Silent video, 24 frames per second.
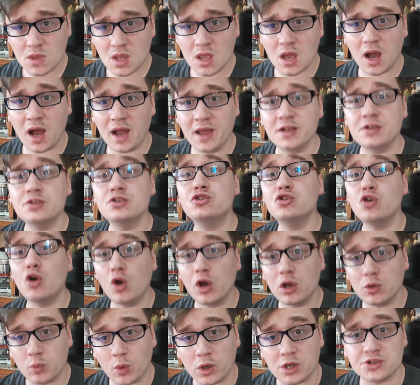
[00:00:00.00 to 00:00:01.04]
I
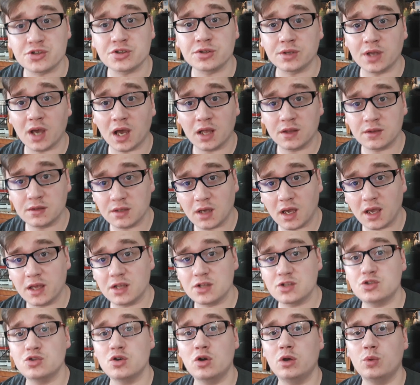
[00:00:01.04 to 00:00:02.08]
enjoy watching that. I
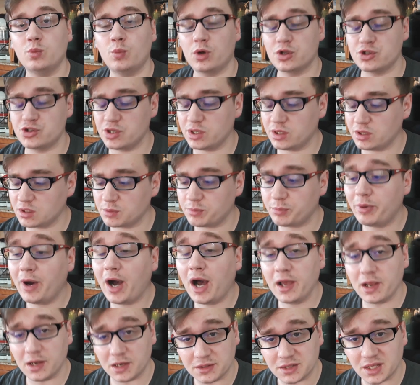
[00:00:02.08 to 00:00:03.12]
enjoyed watching the
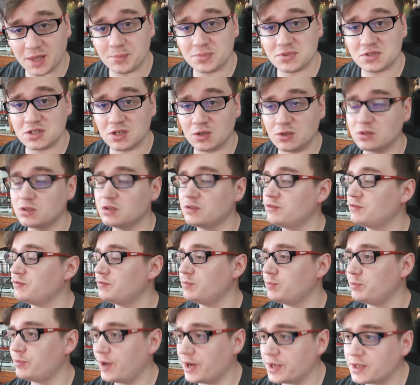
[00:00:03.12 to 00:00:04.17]
pilot episode of
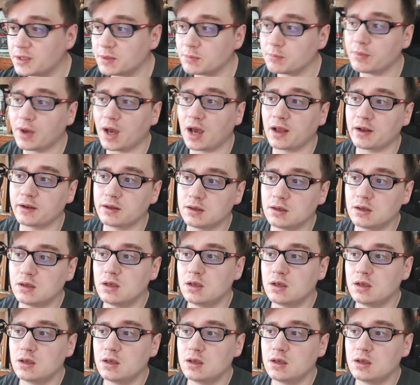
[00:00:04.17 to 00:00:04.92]
Breaking Bad,